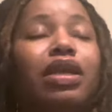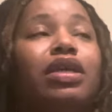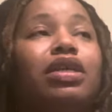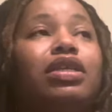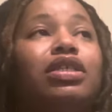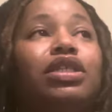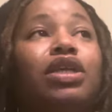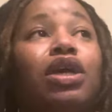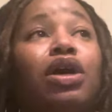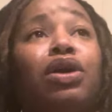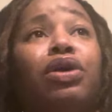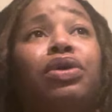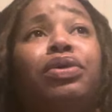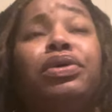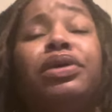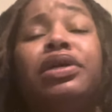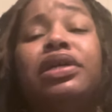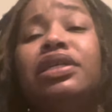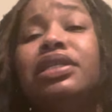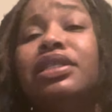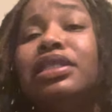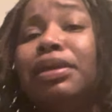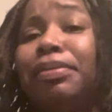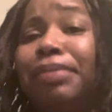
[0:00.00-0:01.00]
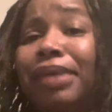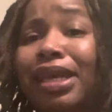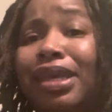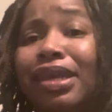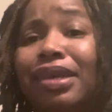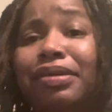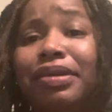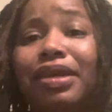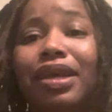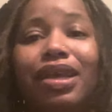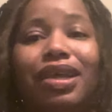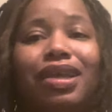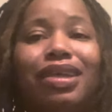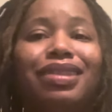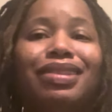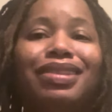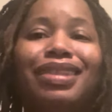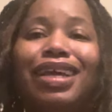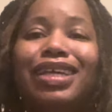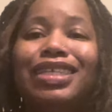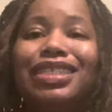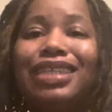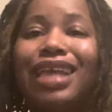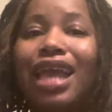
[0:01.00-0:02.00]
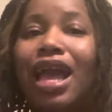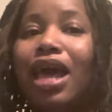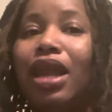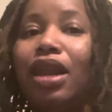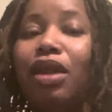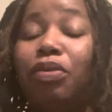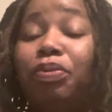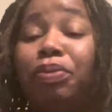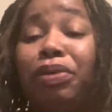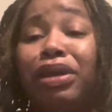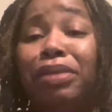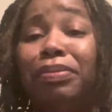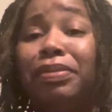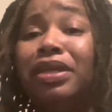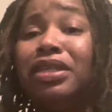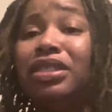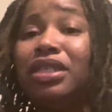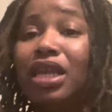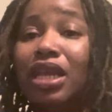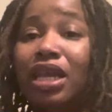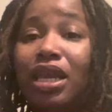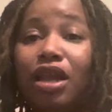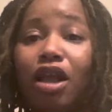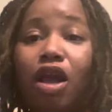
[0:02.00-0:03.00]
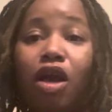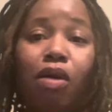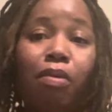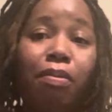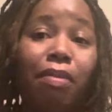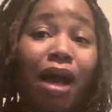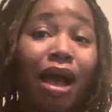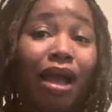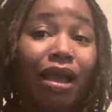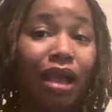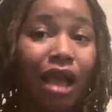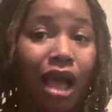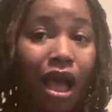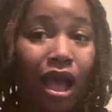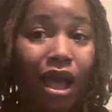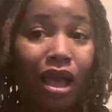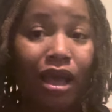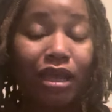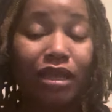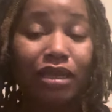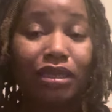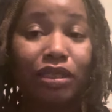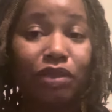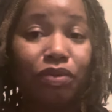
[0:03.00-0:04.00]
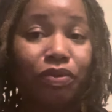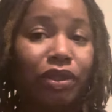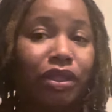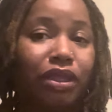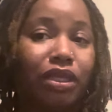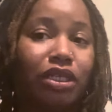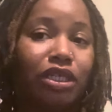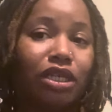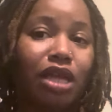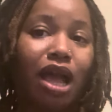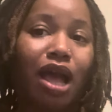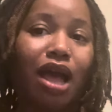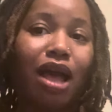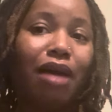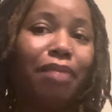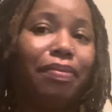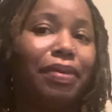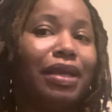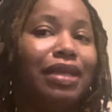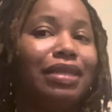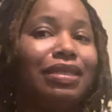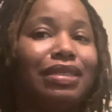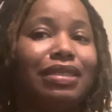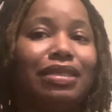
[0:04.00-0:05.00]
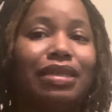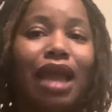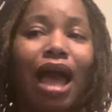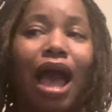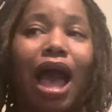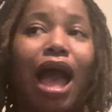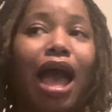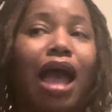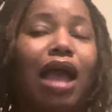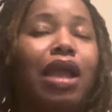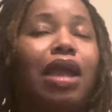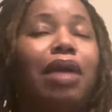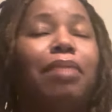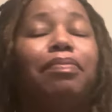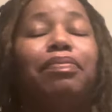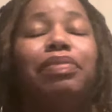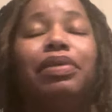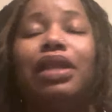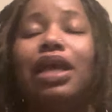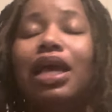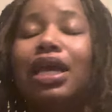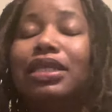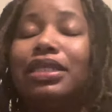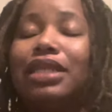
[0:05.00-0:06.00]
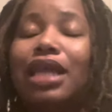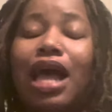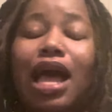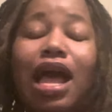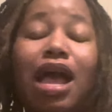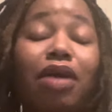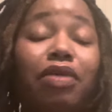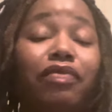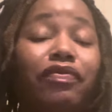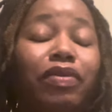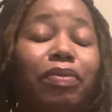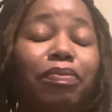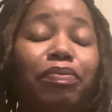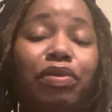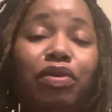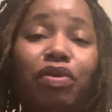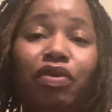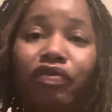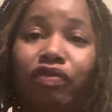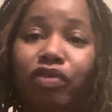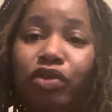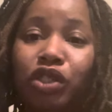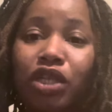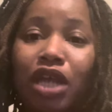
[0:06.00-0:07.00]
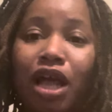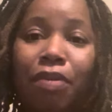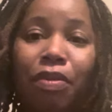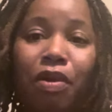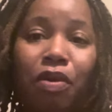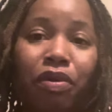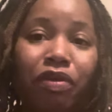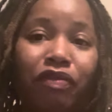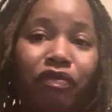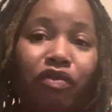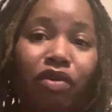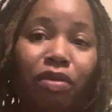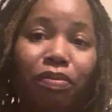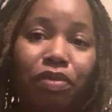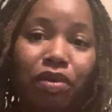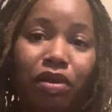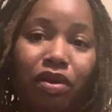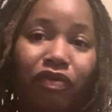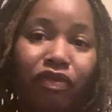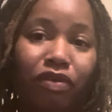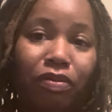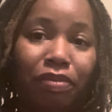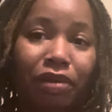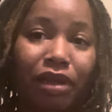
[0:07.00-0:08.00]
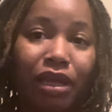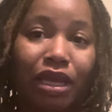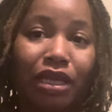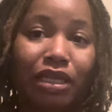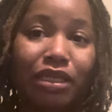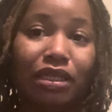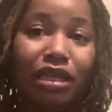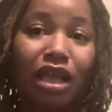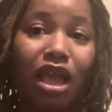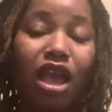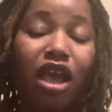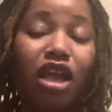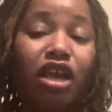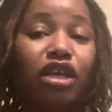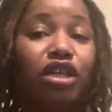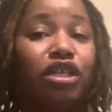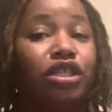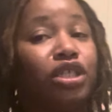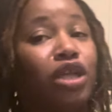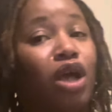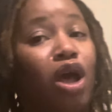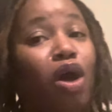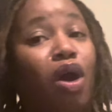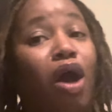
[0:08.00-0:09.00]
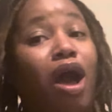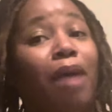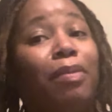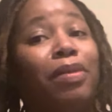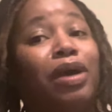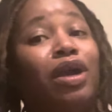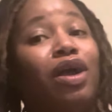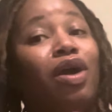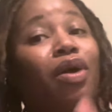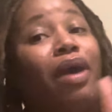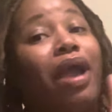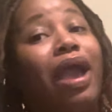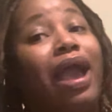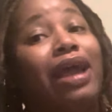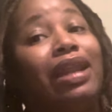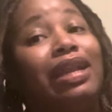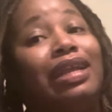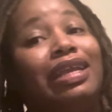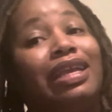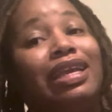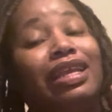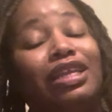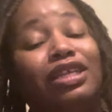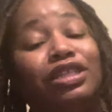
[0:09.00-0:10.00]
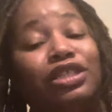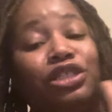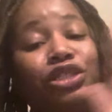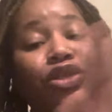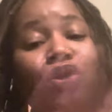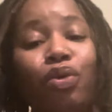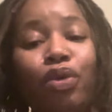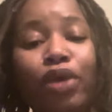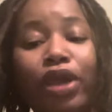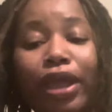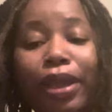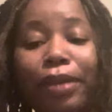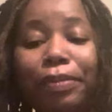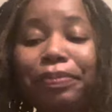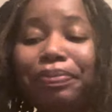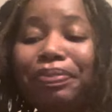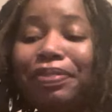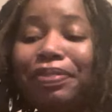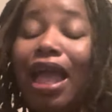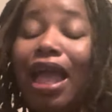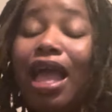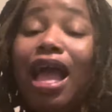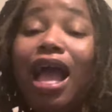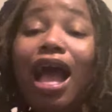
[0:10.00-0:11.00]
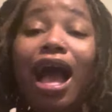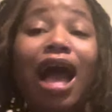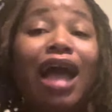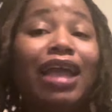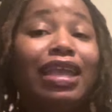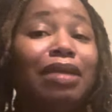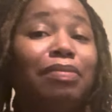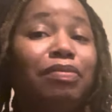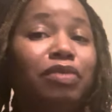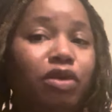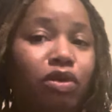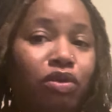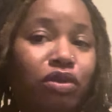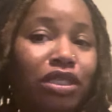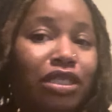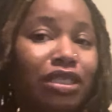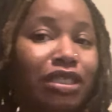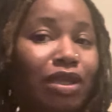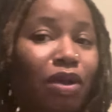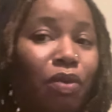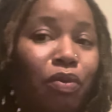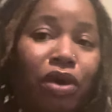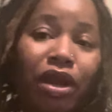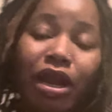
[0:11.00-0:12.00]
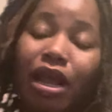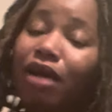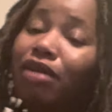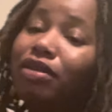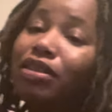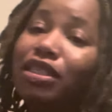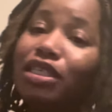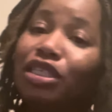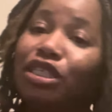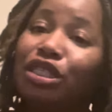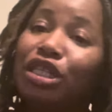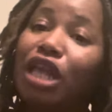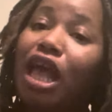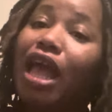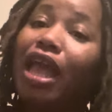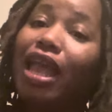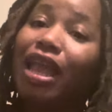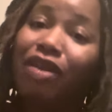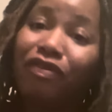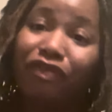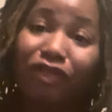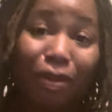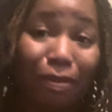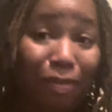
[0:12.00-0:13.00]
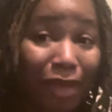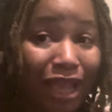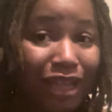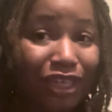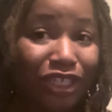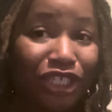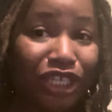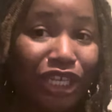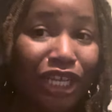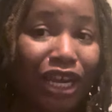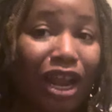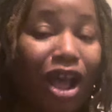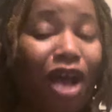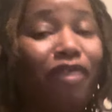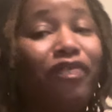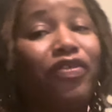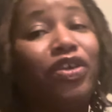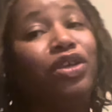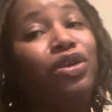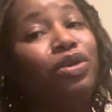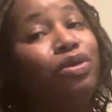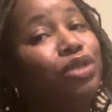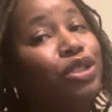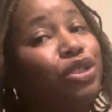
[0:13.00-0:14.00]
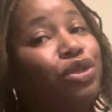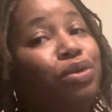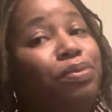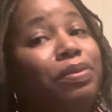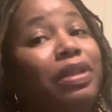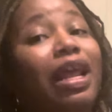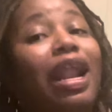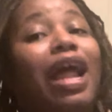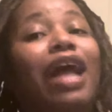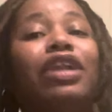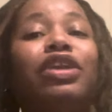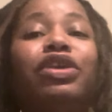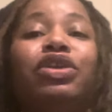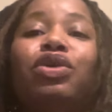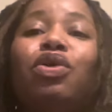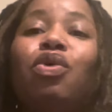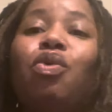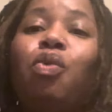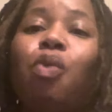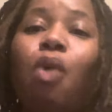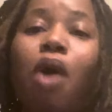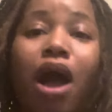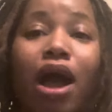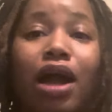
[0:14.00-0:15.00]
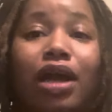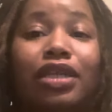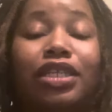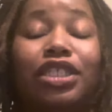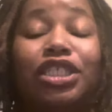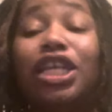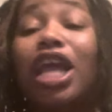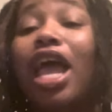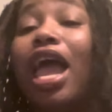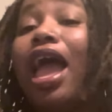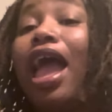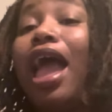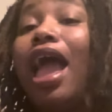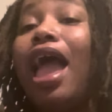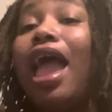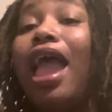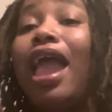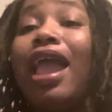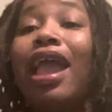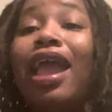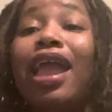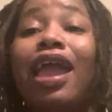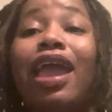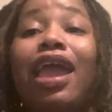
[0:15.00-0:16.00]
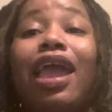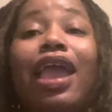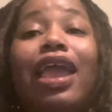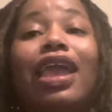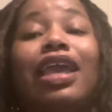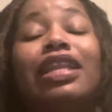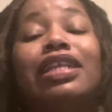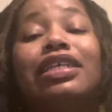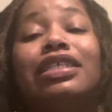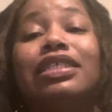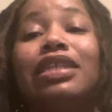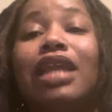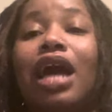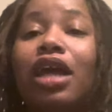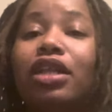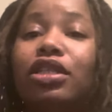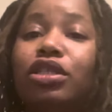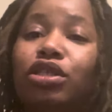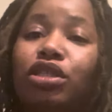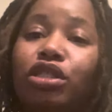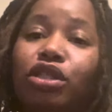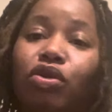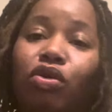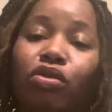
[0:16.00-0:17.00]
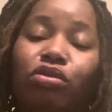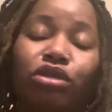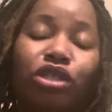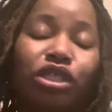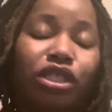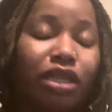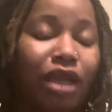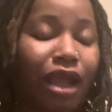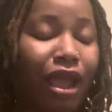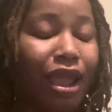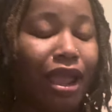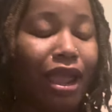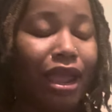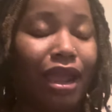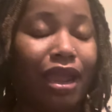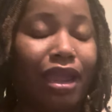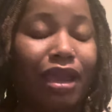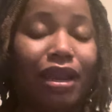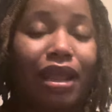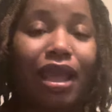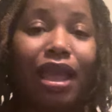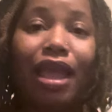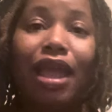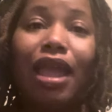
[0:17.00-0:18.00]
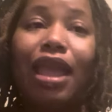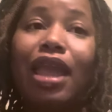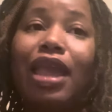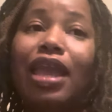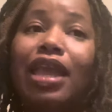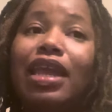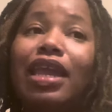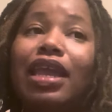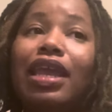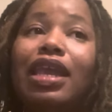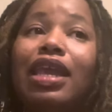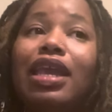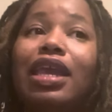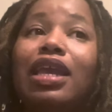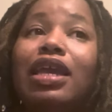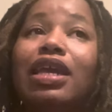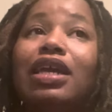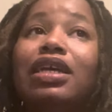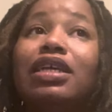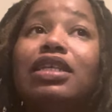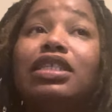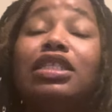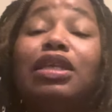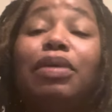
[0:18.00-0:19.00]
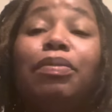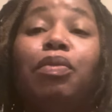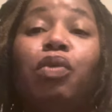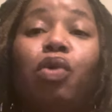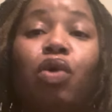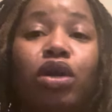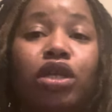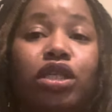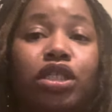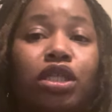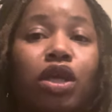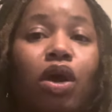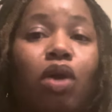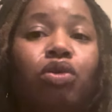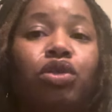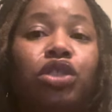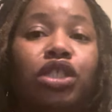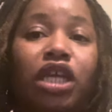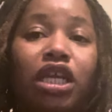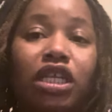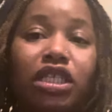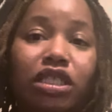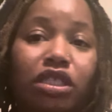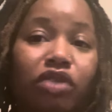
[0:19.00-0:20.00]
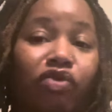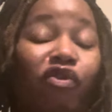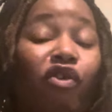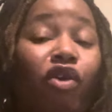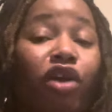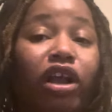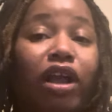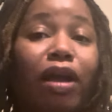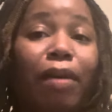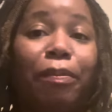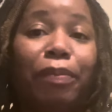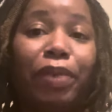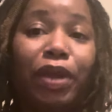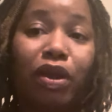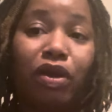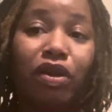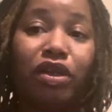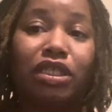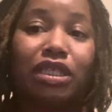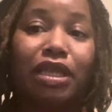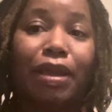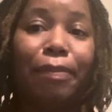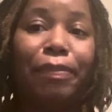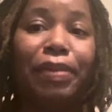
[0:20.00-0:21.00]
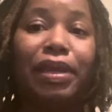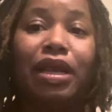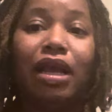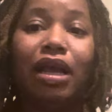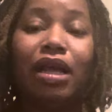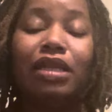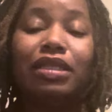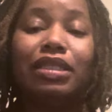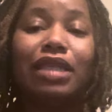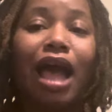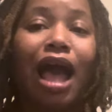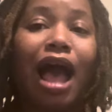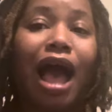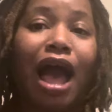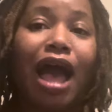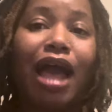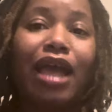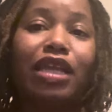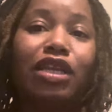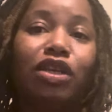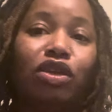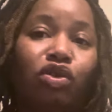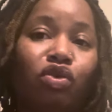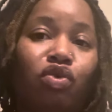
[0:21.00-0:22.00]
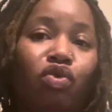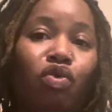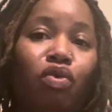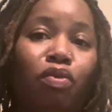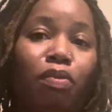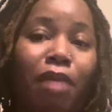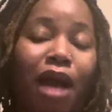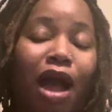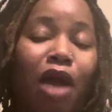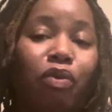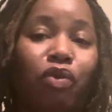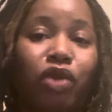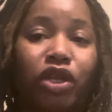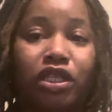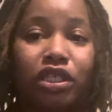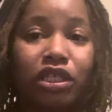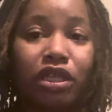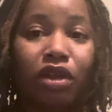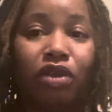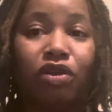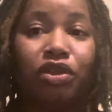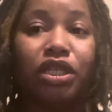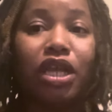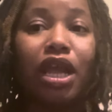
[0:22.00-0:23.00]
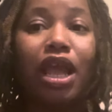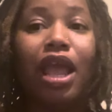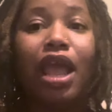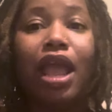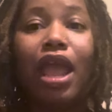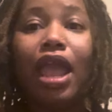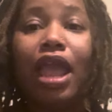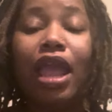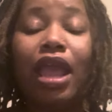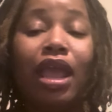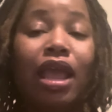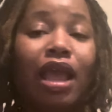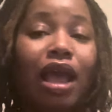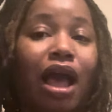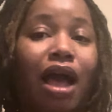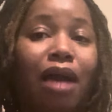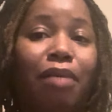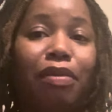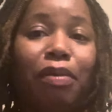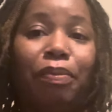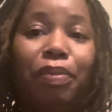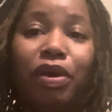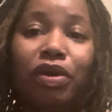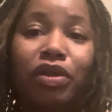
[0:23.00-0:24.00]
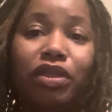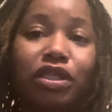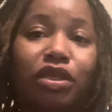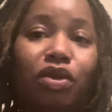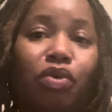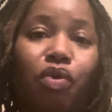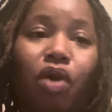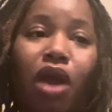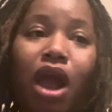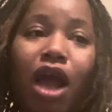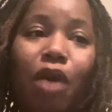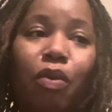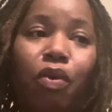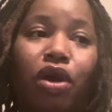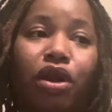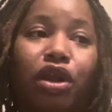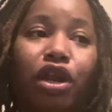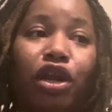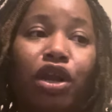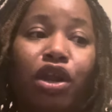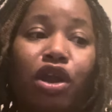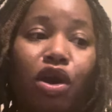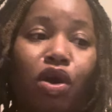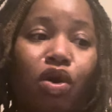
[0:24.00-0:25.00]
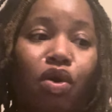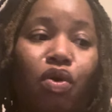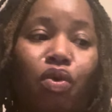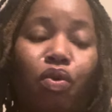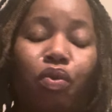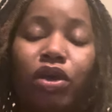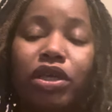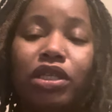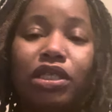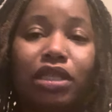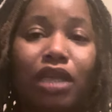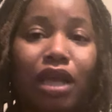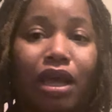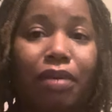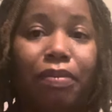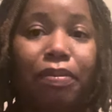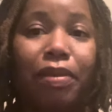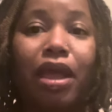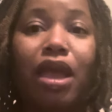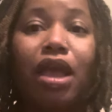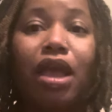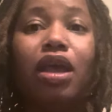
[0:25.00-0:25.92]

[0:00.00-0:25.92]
So to me, that's kind of pretty much it on my cons with the job. I am blessed. I have a beautiful job. I work for a beautiful place. So I'm going to go ahead and get into it. I am using someone else's information off of YouTube that I do watch, and it is not to throw shade. It is more so just for a comparison, because I do my research and I'm a person where I want to know what's up.